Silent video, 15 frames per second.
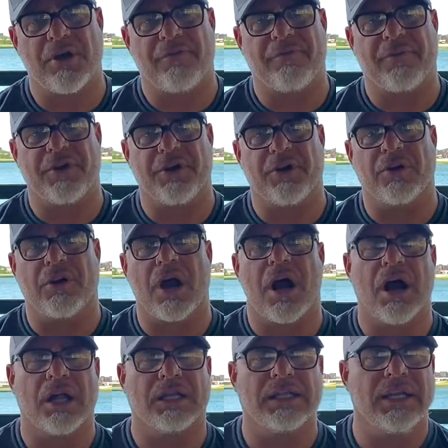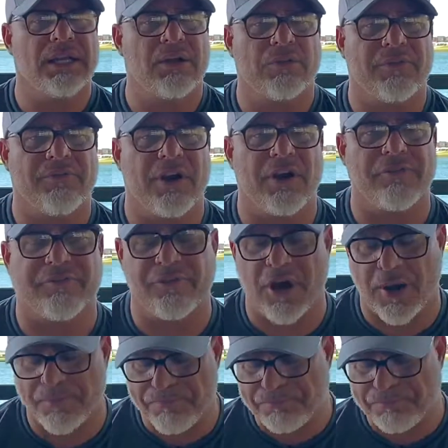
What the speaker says: for your lid on the very front,